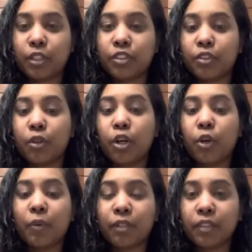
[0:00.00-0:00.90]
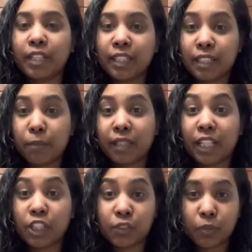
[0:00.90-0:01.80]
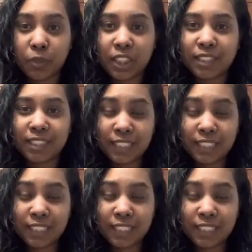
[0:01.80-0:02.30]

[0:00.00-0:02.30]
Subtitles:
So whenever they get an application which is